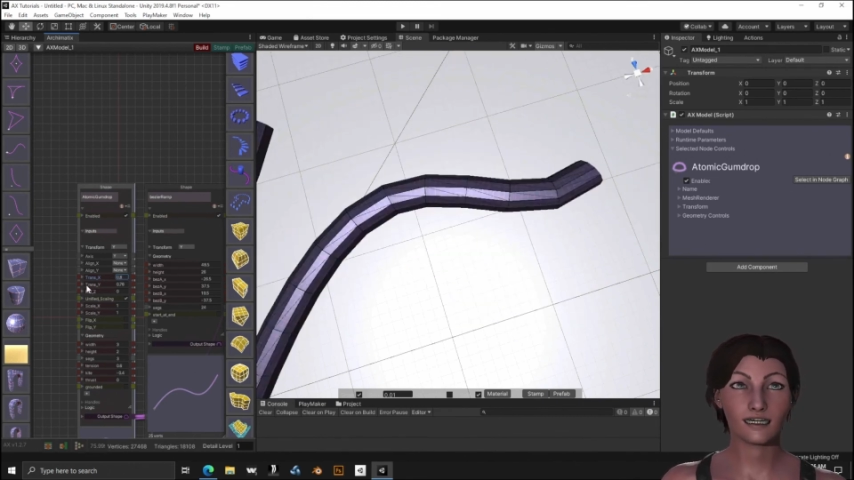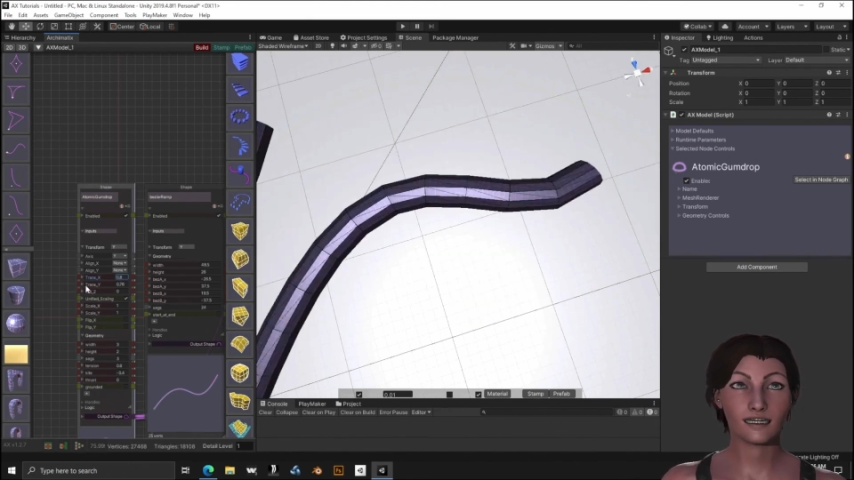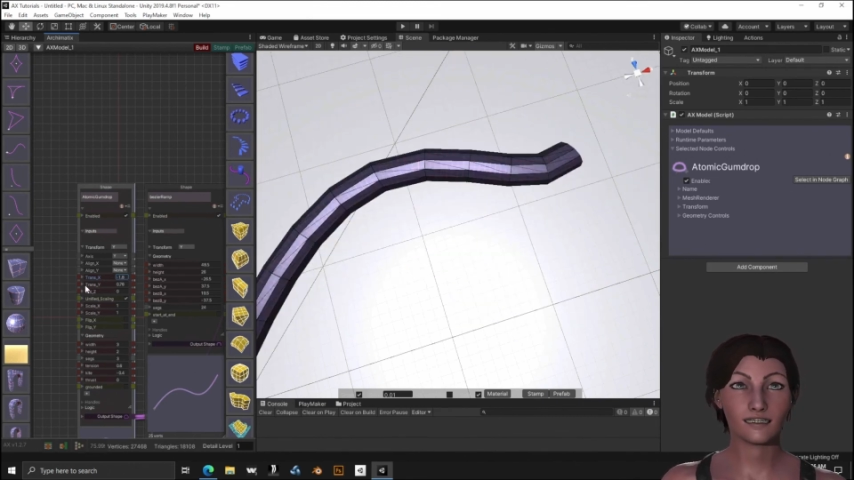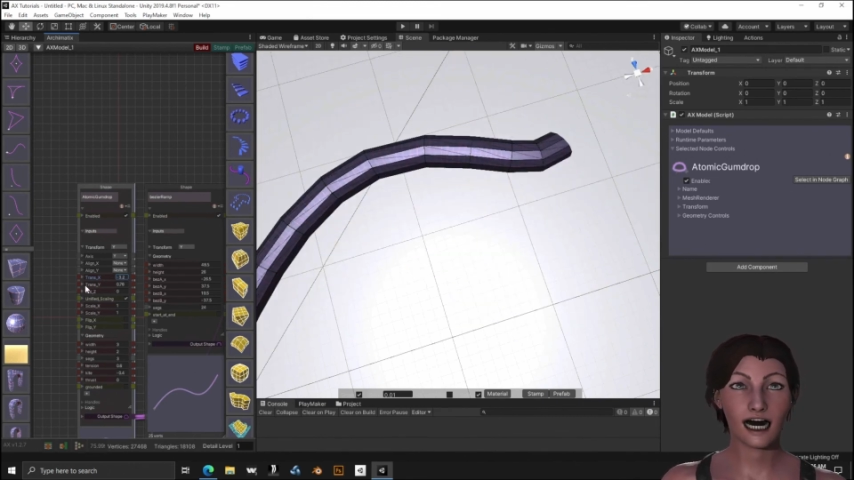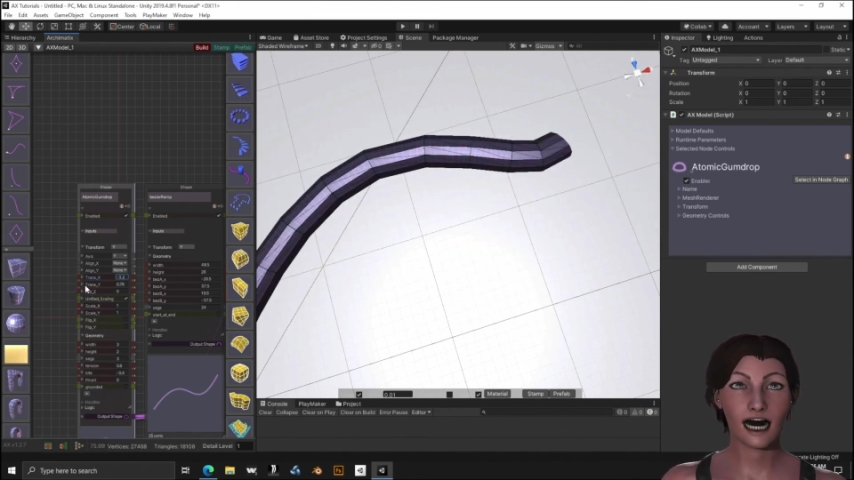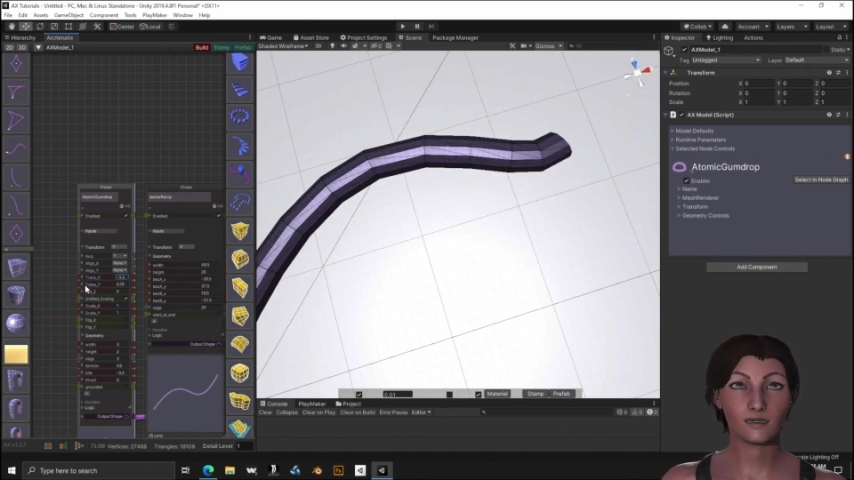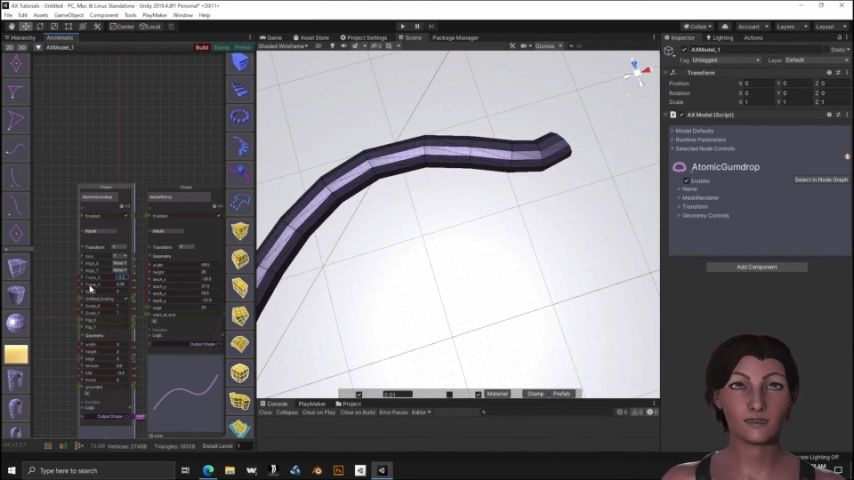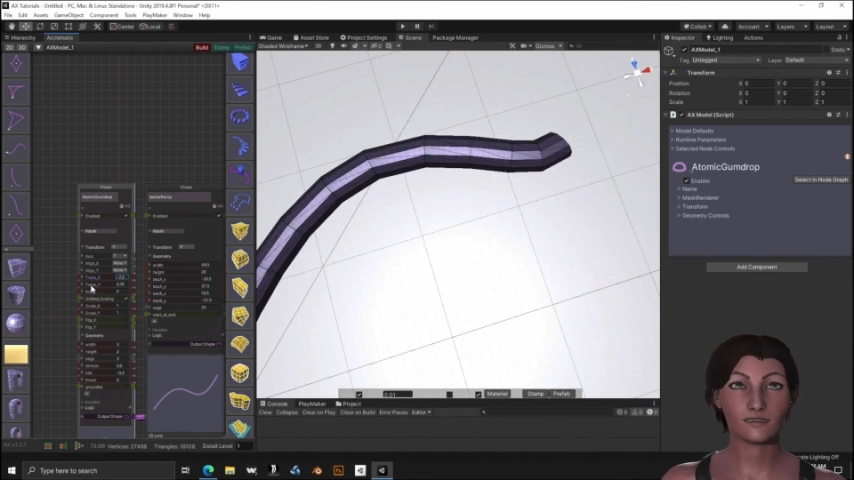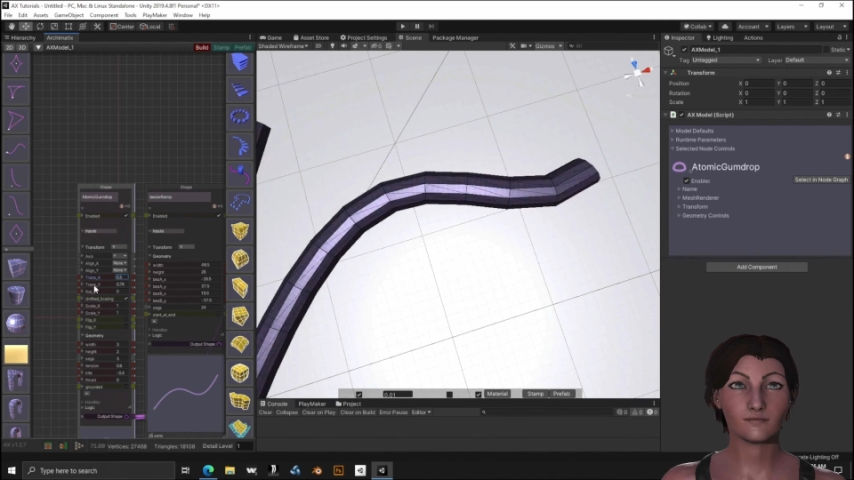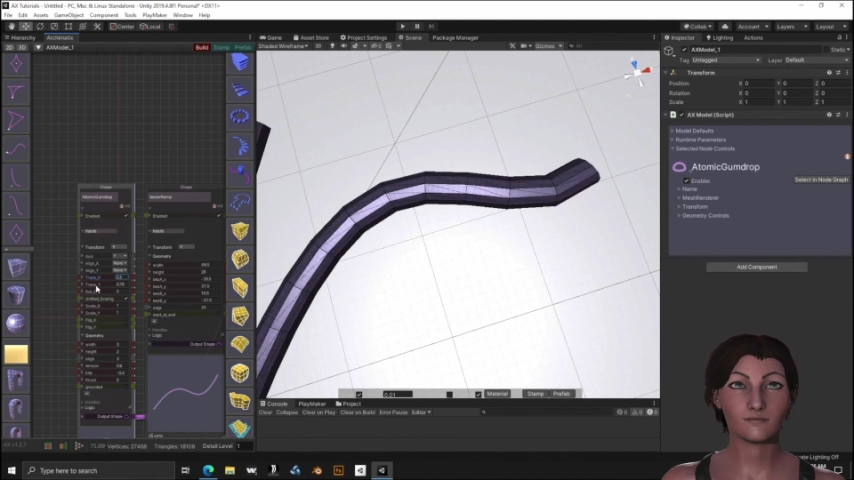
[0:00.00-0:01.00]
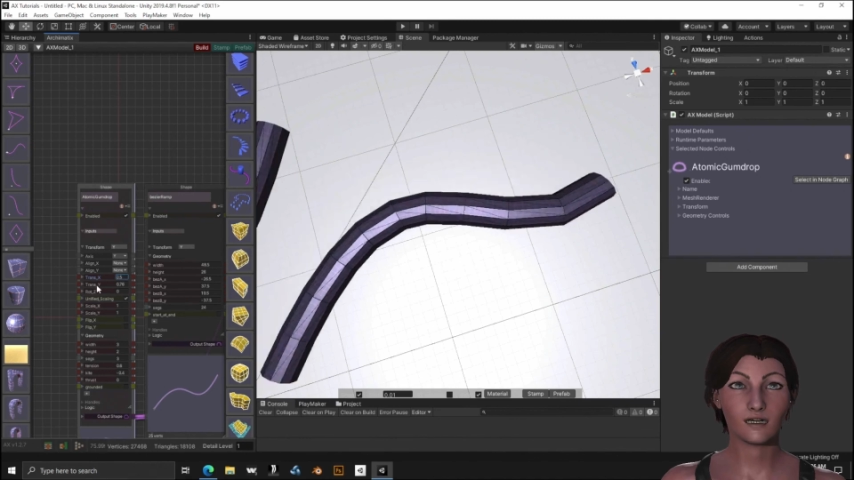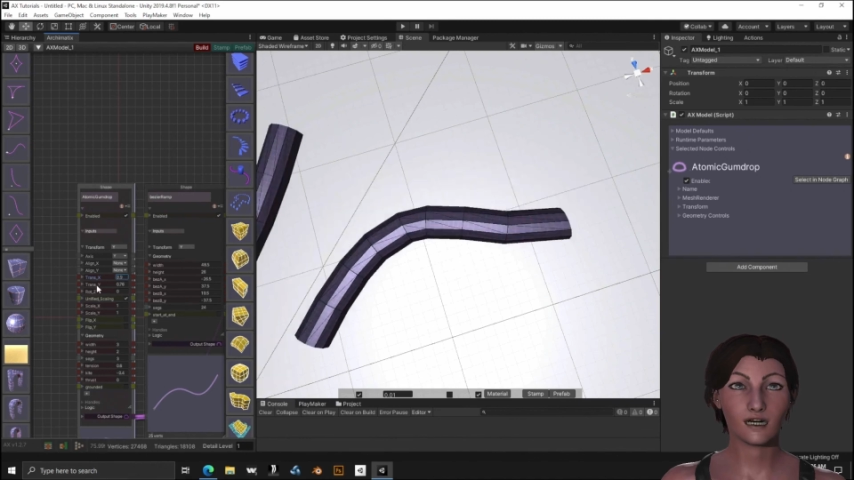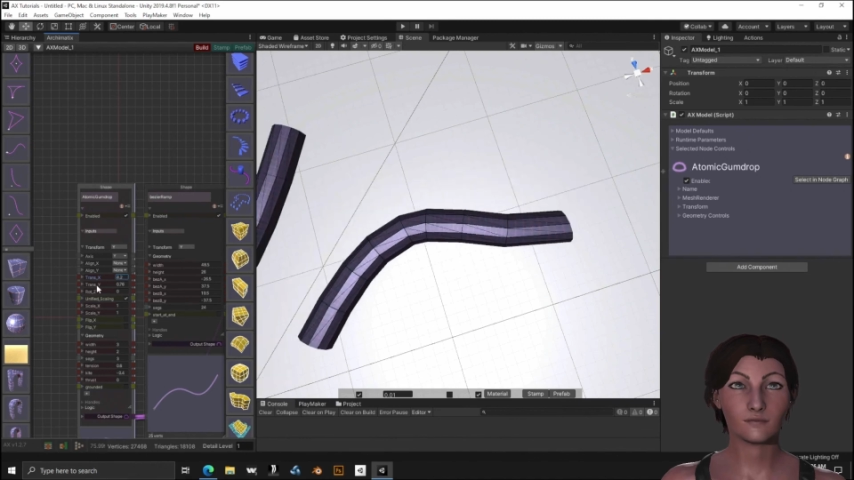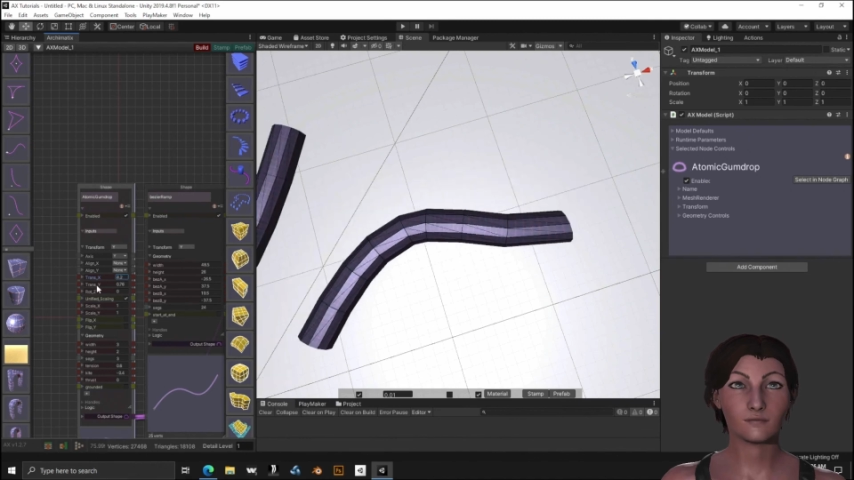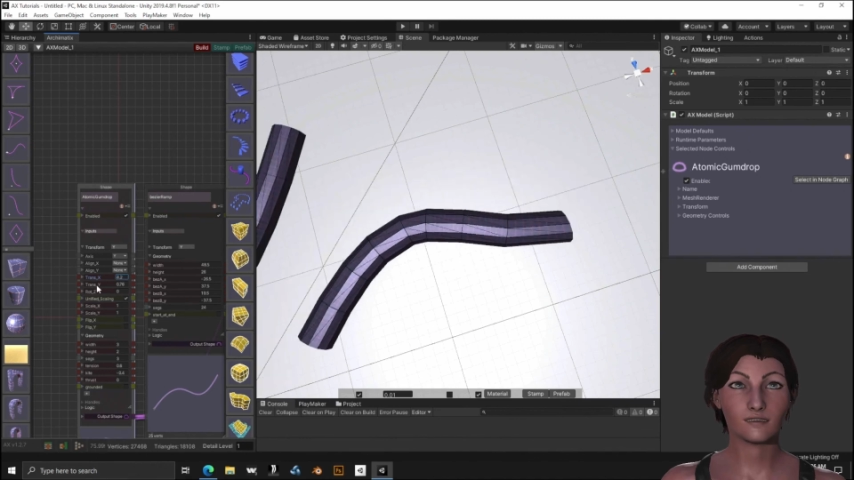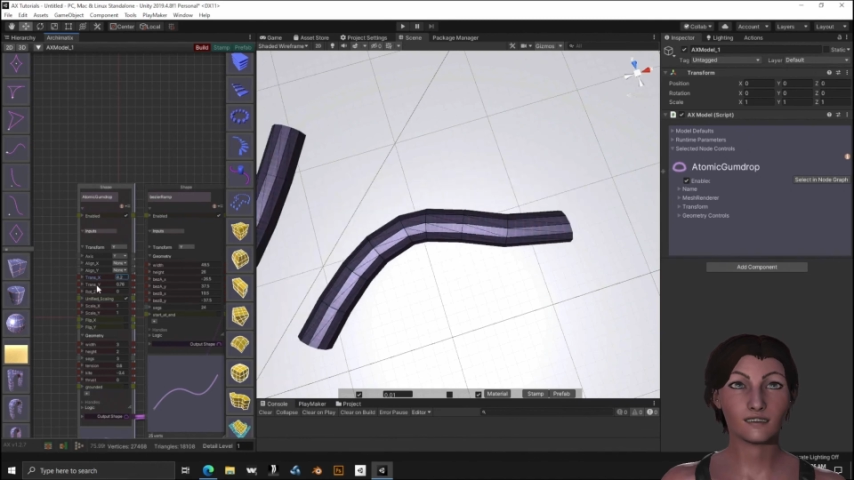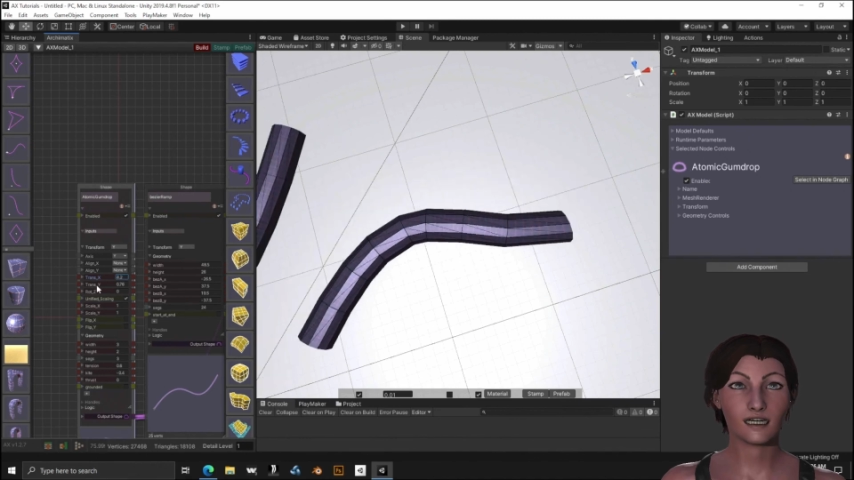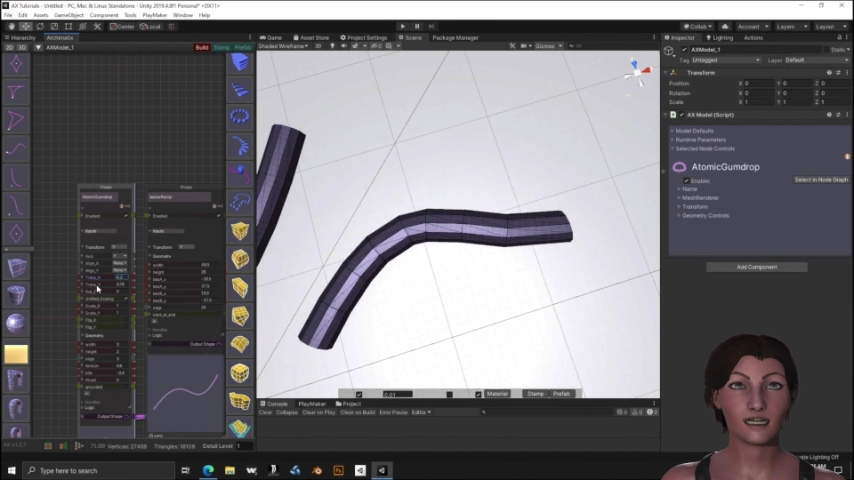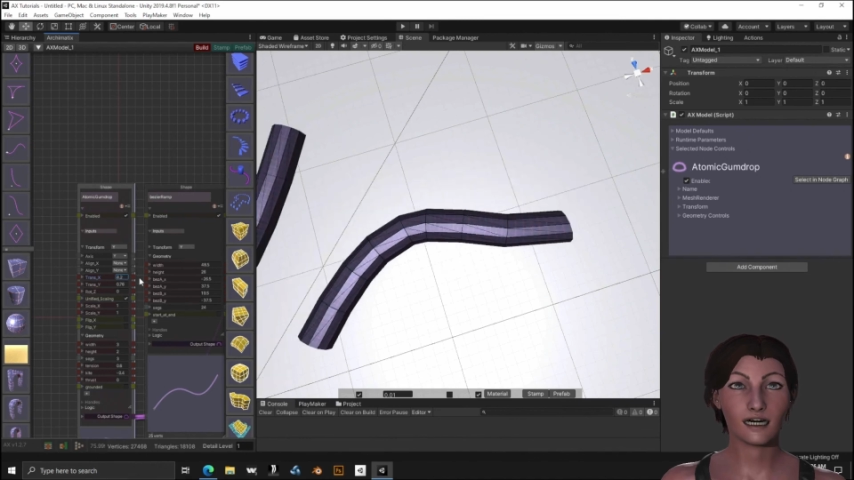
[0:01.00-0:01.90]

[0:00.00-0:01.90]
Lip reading: This is how it deforms.